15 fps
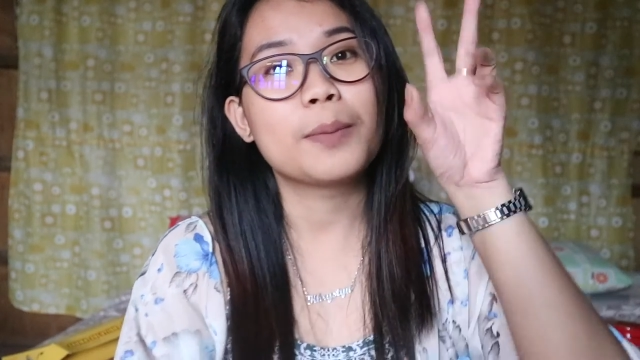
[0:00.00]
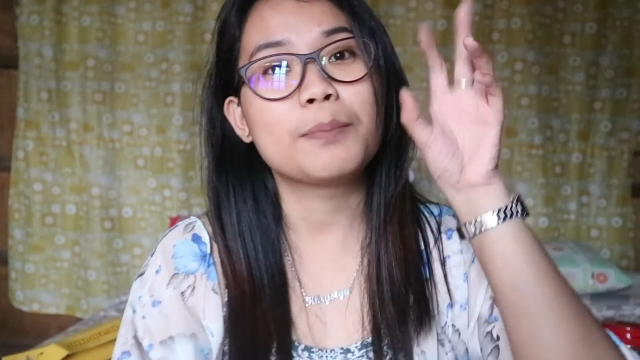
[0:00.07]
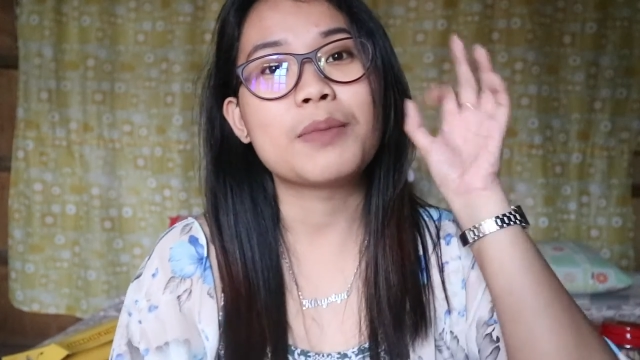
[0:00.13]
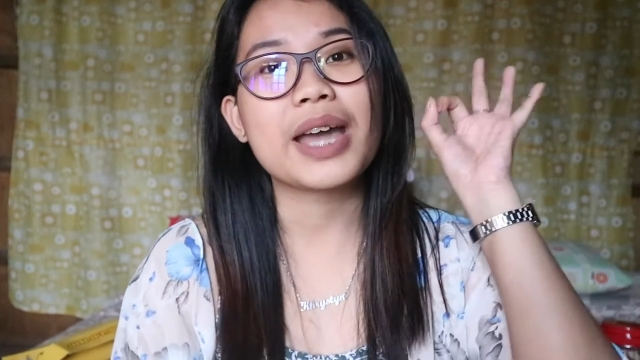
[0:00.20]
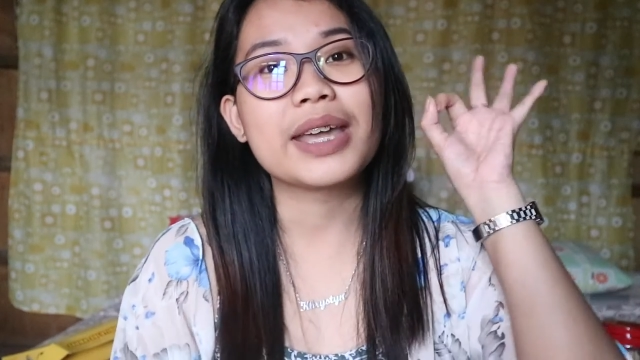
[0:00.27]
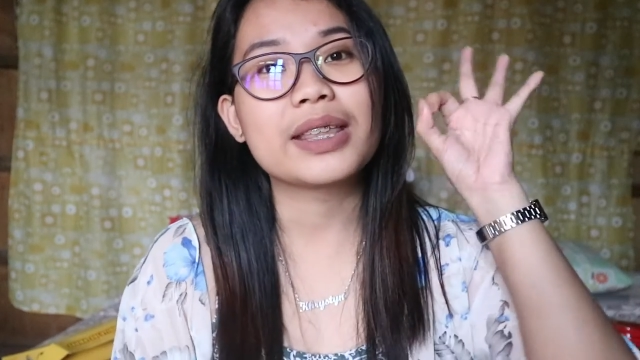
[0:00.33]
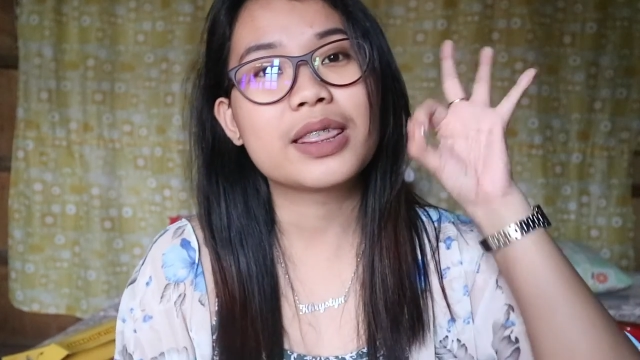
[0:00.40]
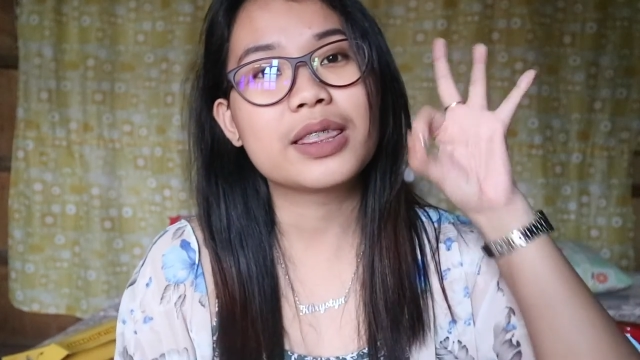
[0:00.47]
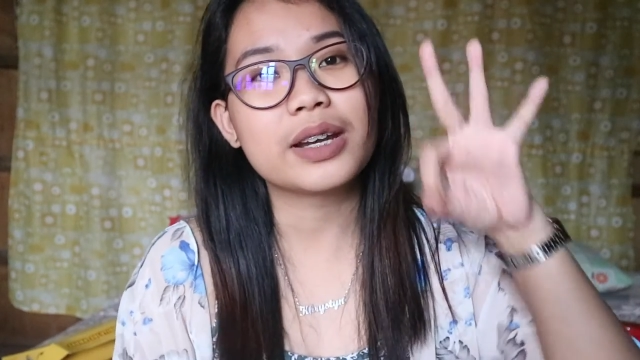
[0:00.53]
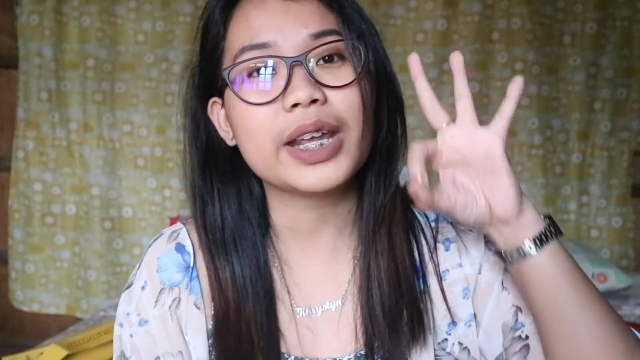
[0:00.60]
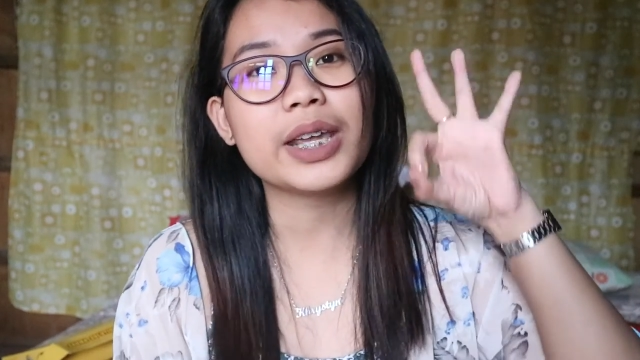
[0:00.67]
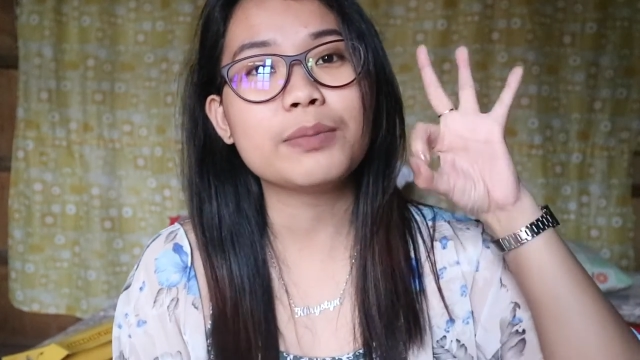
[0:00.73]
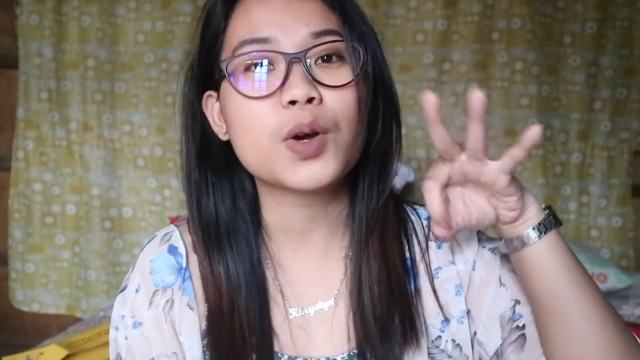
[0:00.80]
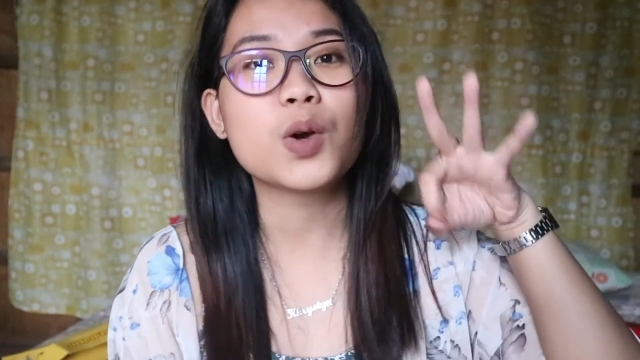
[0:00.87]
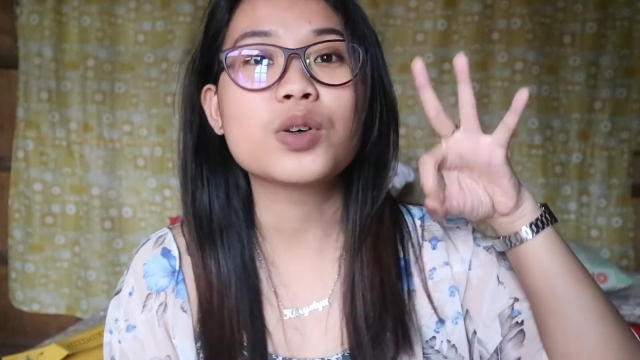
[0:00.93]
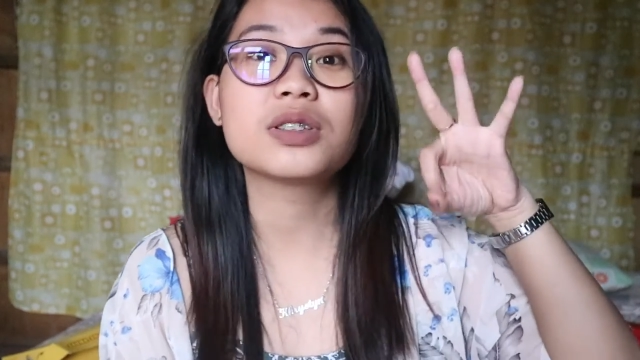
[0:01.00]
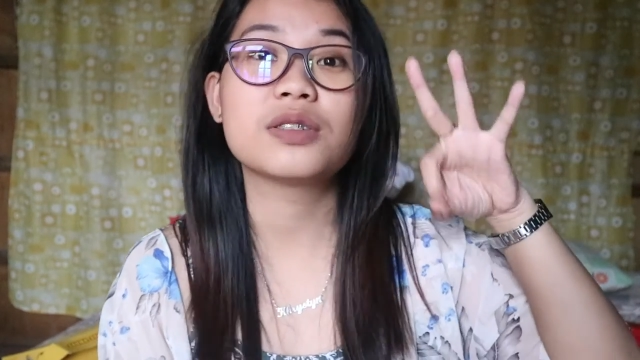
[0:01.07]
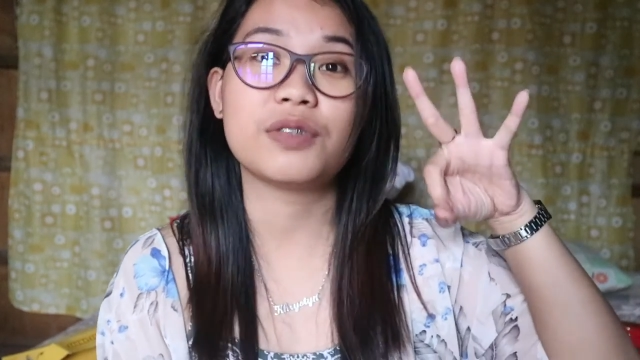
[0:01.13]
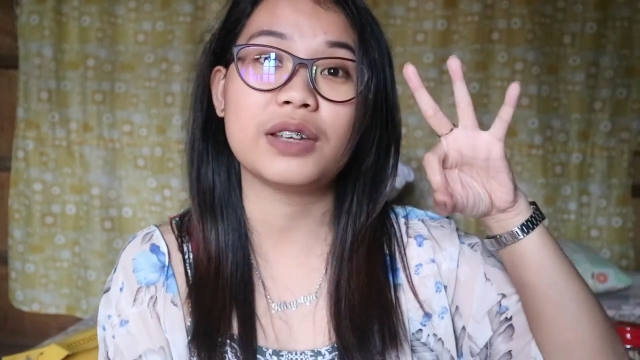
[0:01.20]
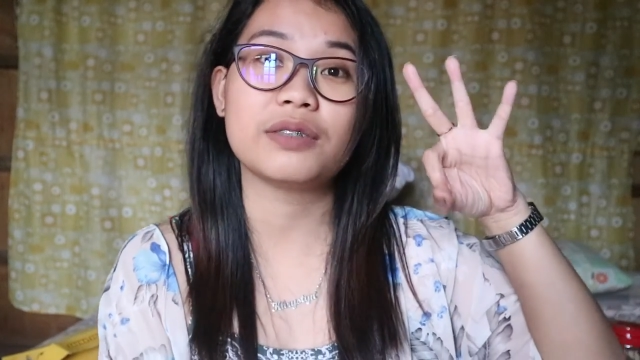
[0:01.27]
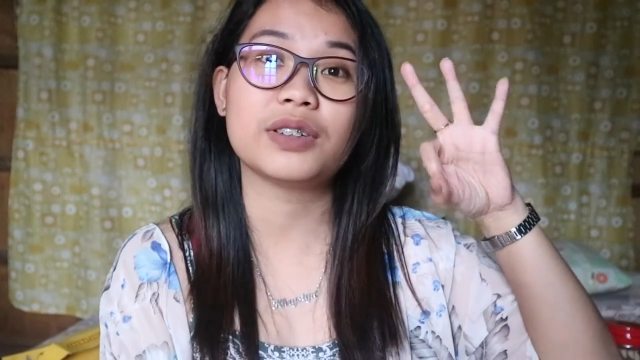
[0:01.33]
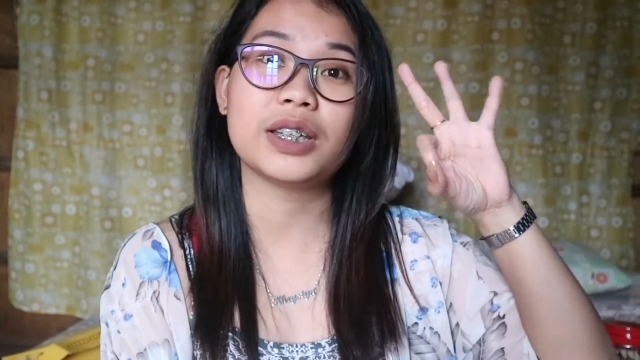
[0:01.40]
my three most
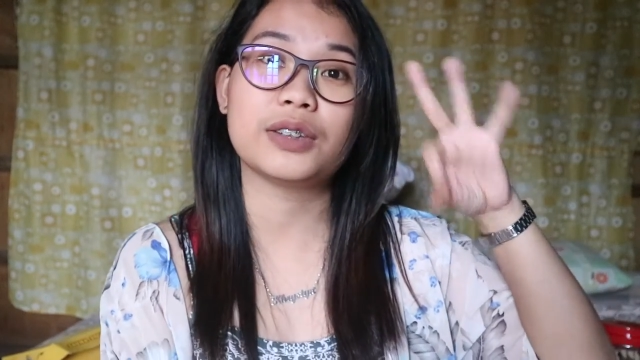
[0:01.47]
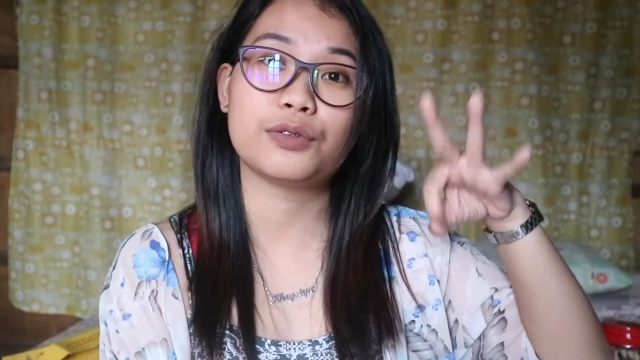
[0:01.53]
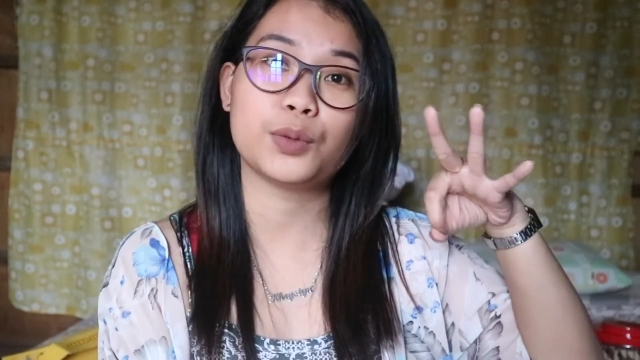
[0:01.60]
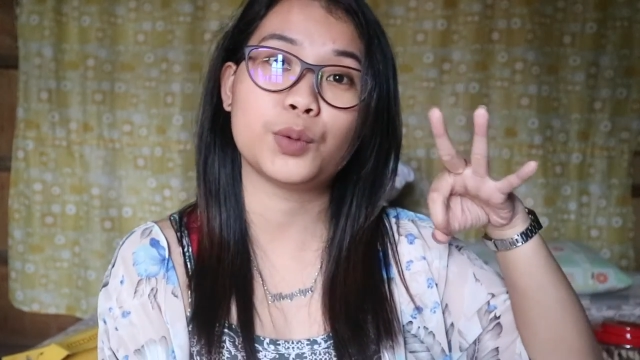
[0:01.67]
favorite